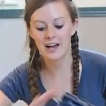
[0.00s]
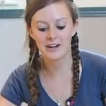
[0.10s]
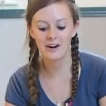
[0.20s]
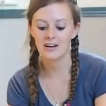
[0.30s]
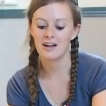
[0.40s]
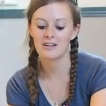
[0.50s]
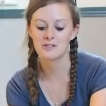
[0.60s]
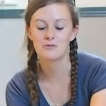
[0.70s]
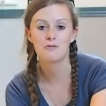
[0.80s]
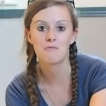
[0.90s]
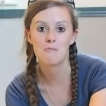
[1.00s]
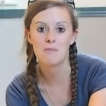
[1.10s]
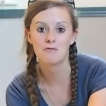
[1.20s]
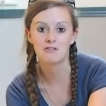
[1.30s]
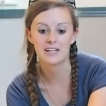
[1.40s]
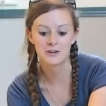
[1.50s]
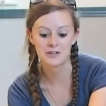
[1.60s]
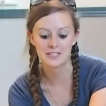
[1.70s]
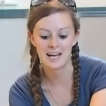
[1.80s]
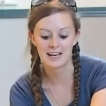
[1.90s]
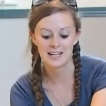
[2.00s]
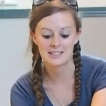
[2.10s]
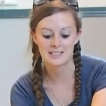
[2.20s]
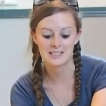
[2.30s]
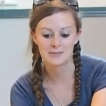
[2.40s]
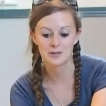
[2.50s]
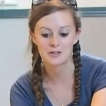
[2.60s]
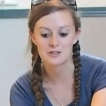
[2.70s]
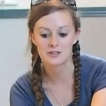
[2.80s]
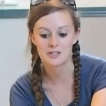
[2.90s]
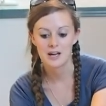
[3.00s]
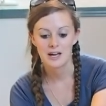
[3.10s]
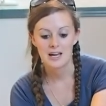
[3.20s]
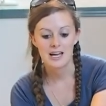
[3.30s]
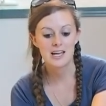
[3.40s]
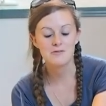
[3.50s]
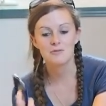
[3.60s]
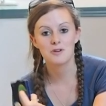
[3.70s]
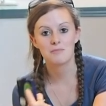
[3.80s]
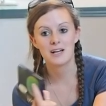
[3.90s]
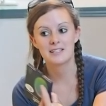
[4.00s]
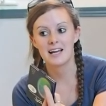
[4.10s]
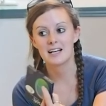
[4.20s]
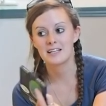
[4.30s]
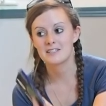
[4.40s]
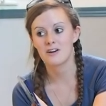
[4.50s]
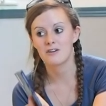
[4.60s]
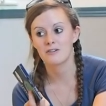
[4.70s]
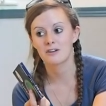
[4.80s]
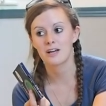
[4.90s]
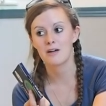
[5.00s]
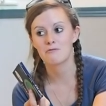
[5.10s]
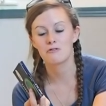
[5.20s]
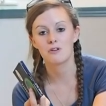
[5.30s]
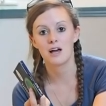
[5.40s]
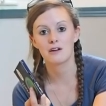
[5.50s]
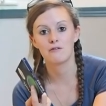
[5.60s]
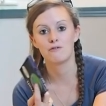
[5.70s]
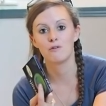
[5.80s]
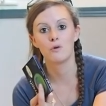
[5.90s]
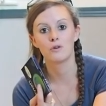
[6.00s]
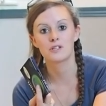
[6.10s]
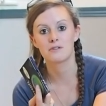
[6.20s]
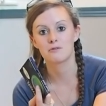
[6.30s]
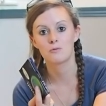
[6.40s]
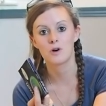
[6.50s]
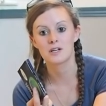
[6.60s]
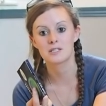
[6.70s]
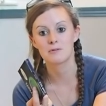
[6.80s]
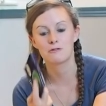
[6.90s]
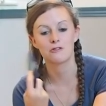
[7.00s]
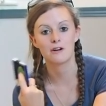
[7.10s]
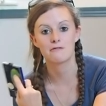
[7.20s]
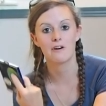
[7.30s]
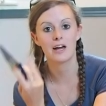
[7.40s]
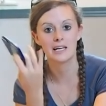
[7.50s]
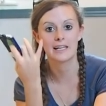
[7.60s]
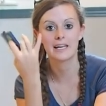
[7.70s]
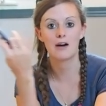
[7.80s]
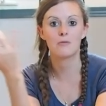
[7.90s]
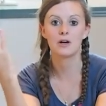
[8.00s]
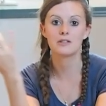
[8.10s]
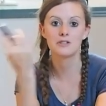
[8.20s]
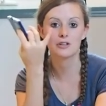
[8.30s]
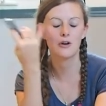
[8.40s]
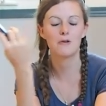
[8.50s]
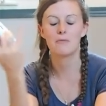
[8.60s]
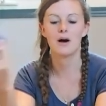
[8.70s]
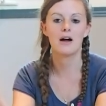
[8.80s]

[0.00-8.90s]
can't last with monthly contact lenses, because even with my dailies I'll get through like 4 different ones before I finally get one to go in my